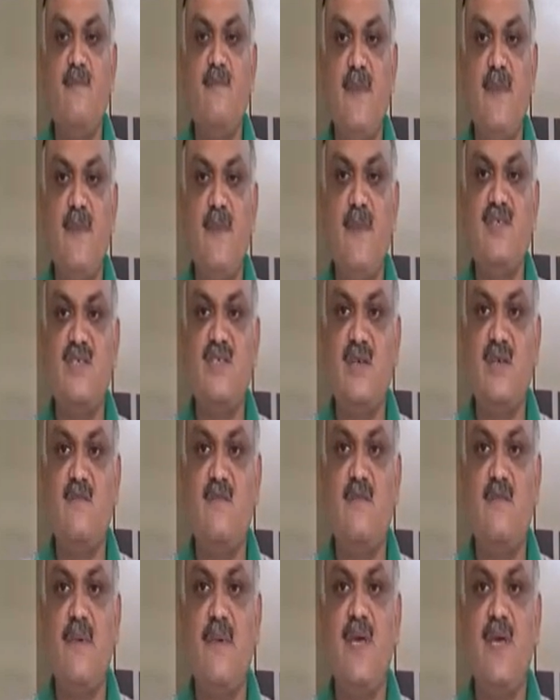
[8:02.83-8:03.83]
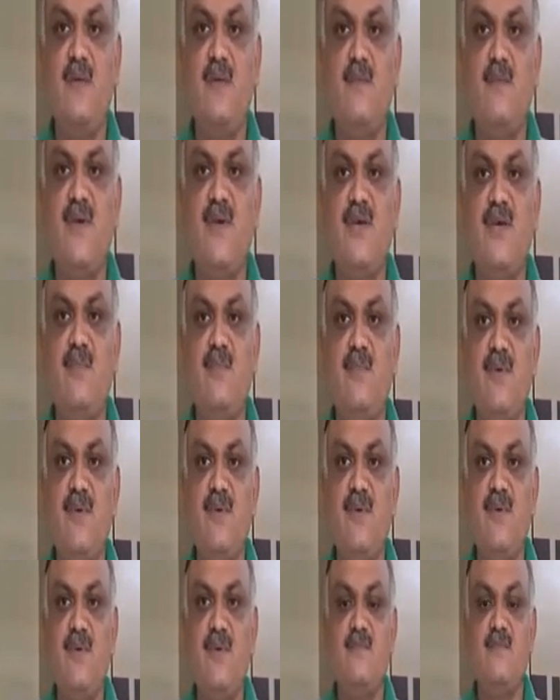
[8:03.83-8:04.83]
picture,
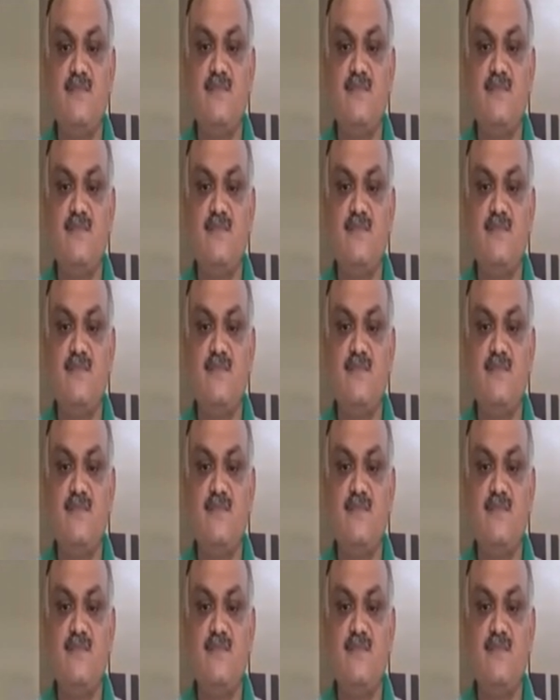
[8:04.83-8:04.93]
PPP.